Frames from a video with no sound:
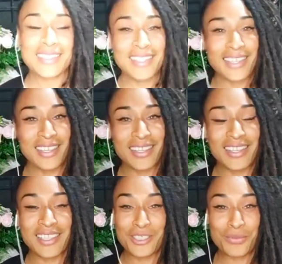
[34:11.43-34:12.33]
And
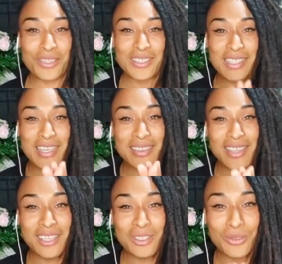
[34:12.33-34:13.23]
I just want to say
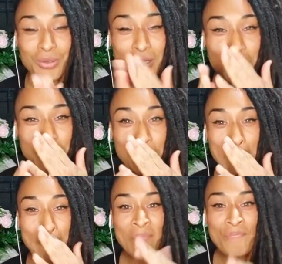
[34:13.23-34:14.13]
thank you to all of you.
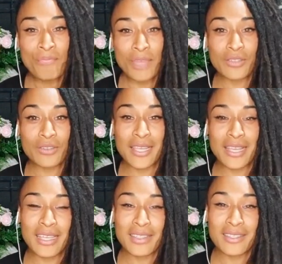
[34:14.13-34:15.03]
A toda la
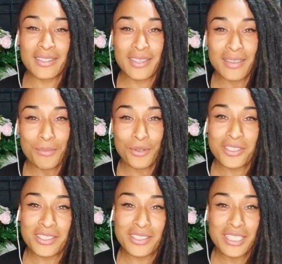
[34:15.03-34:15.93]
gente de
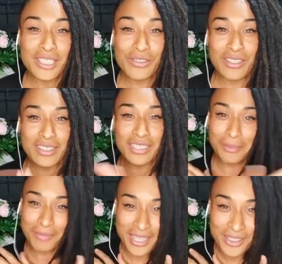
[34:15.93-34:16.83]
Boxing District, del
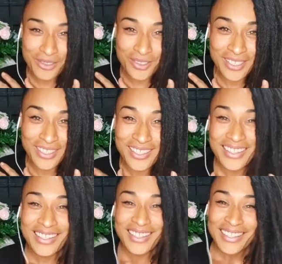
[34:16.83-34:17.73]
gimnasio, de
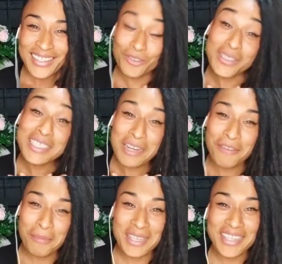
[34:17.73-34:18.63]
nuestra
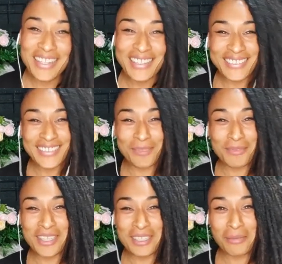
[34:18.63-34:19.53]
familia, como
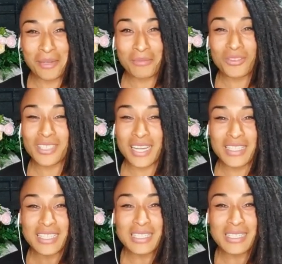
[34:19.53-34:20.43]
la llamamos.
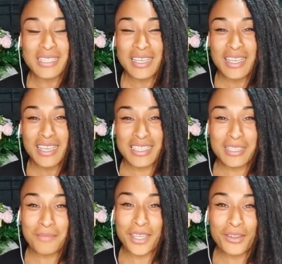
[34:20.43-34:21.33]
Gracias. Ese
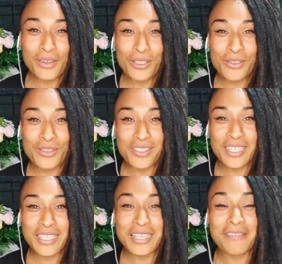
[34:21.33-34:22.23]
miércoles
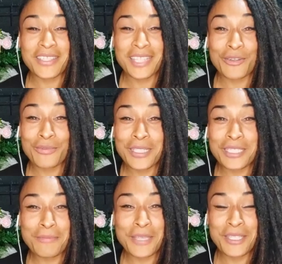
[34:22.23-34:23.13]
ustedes levantaron mi
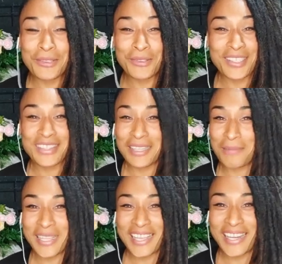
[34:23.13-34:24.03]
espíritu de tal
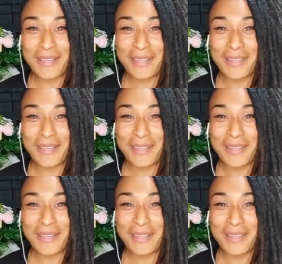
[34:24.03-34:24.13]
manera.